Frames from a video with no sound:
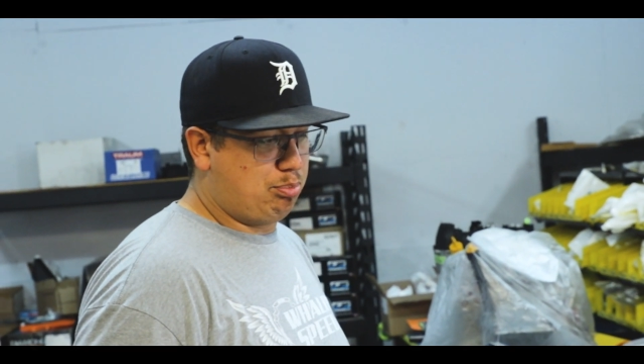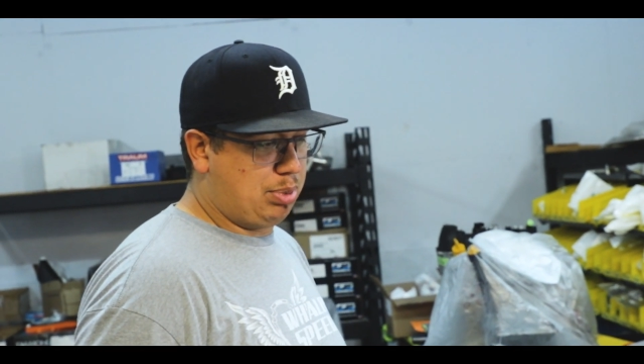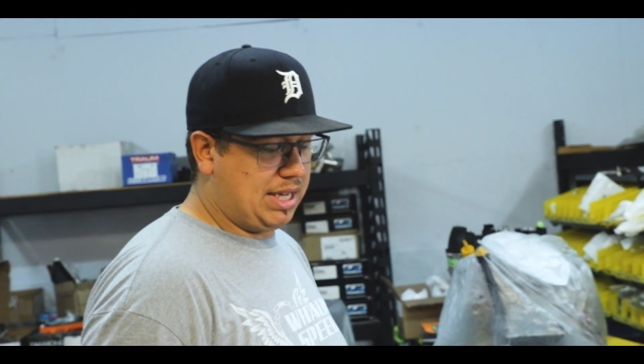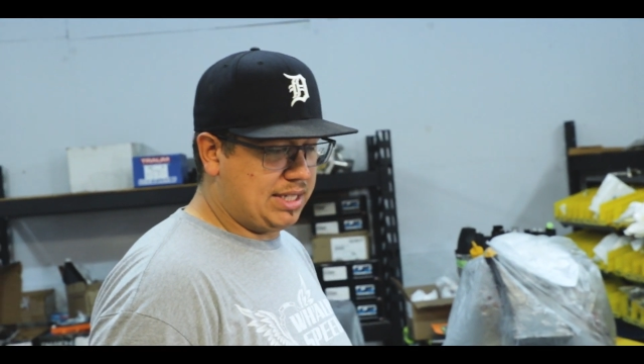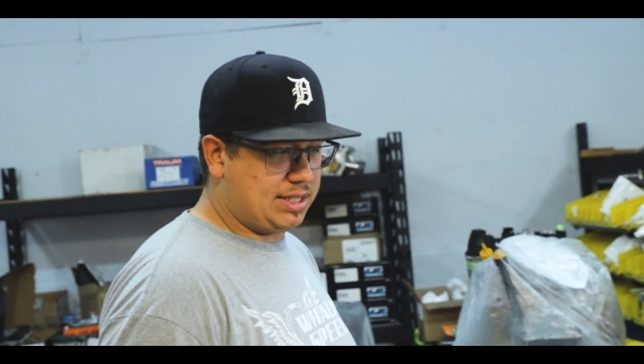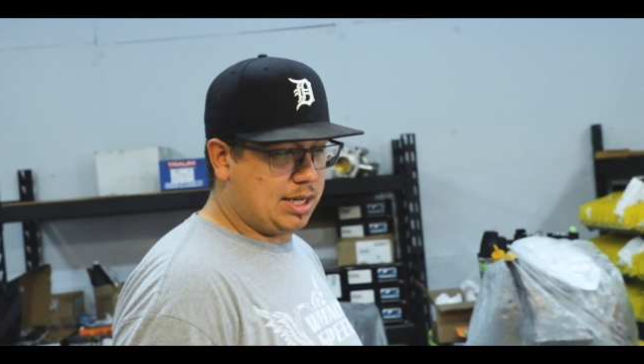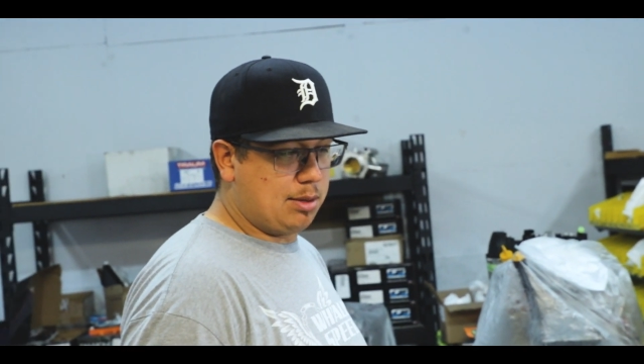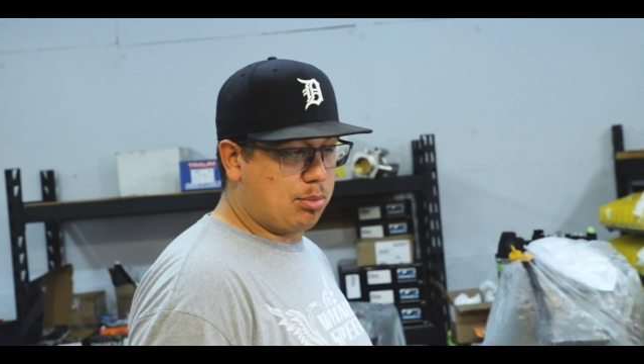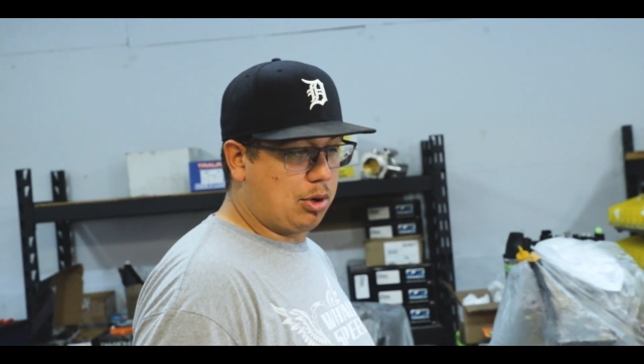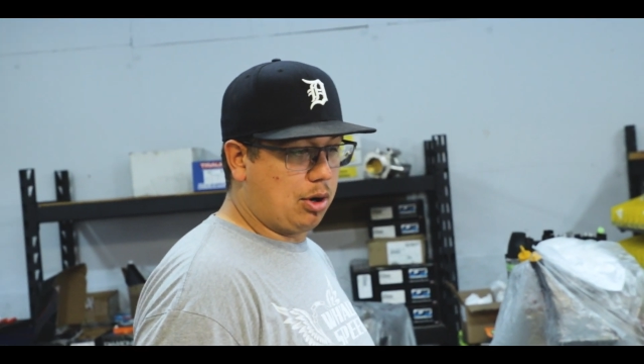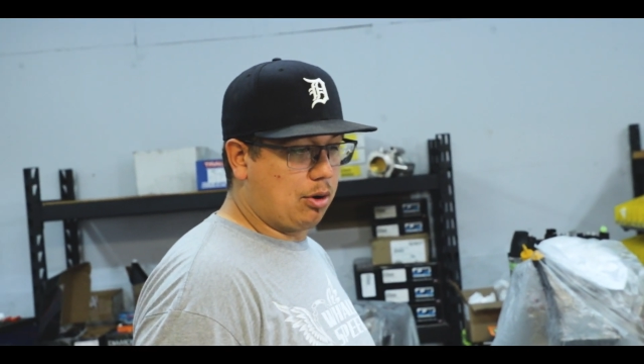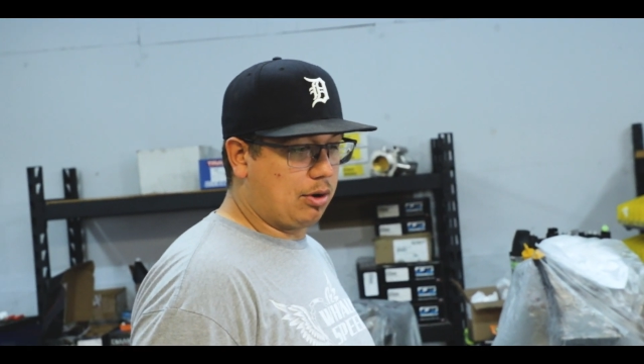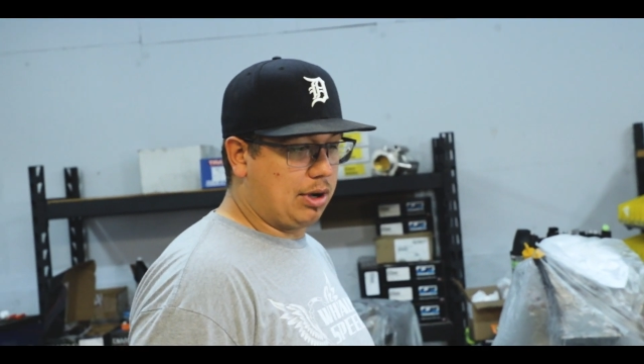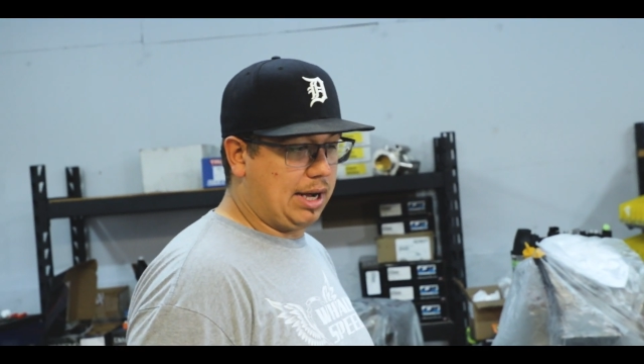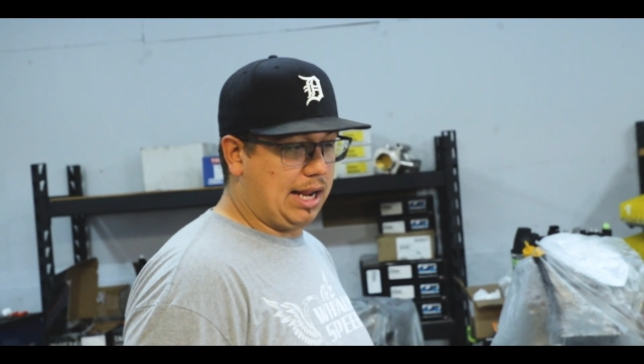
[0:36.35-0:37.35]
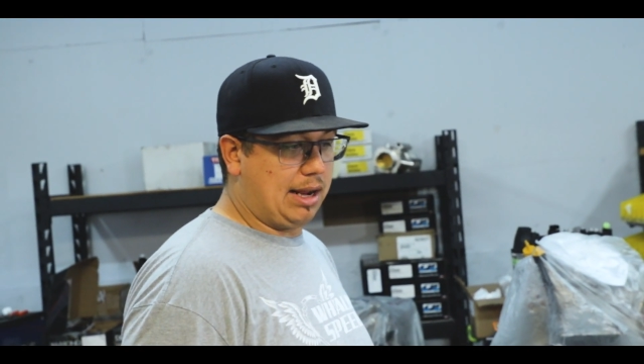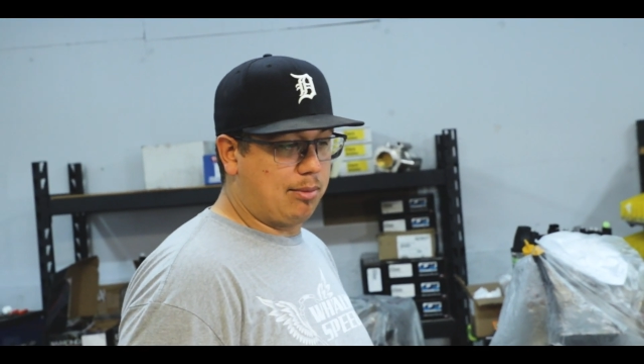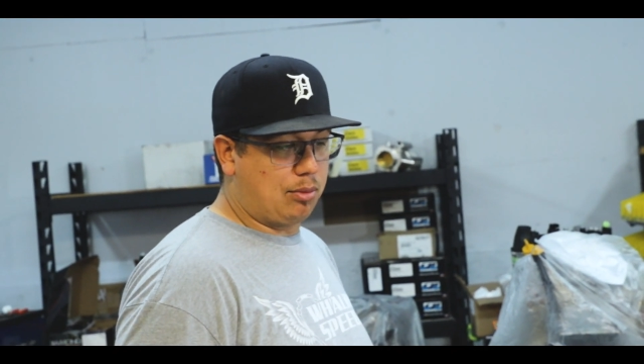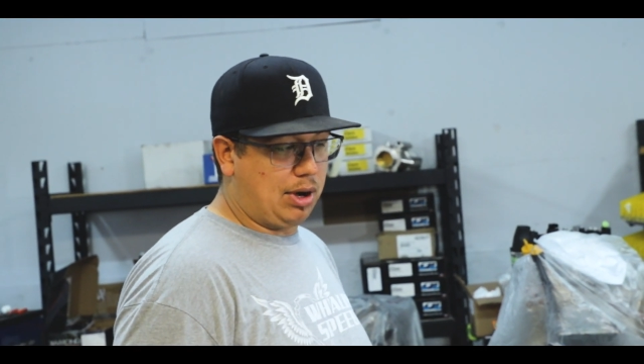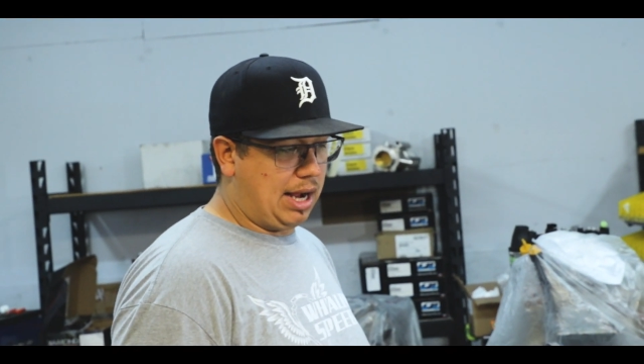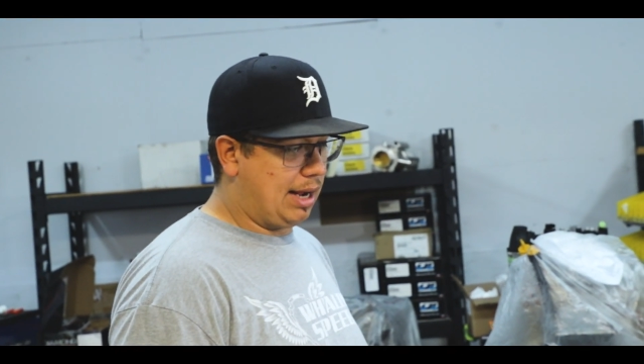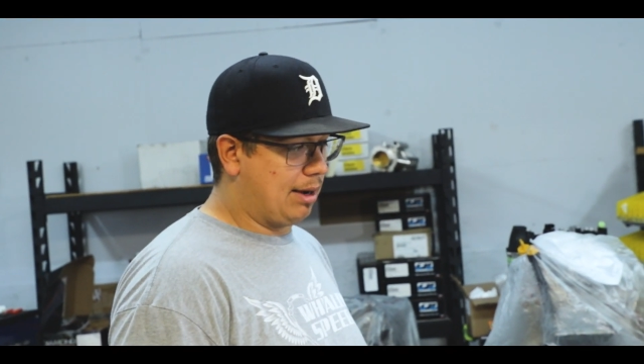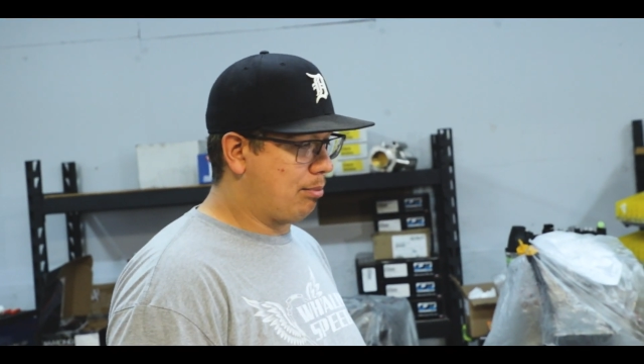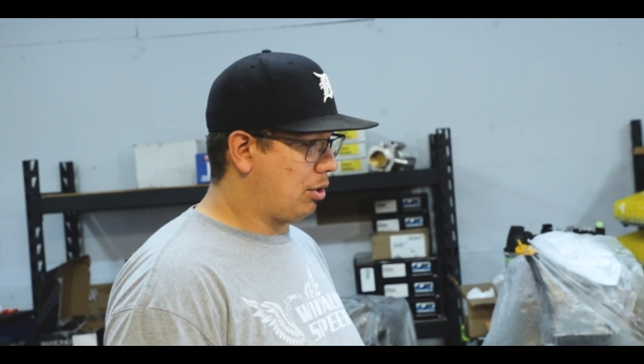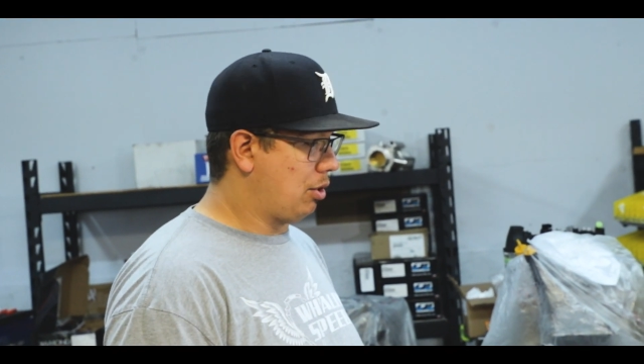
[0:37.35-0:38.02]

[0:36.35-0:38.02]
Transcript: piston program, rod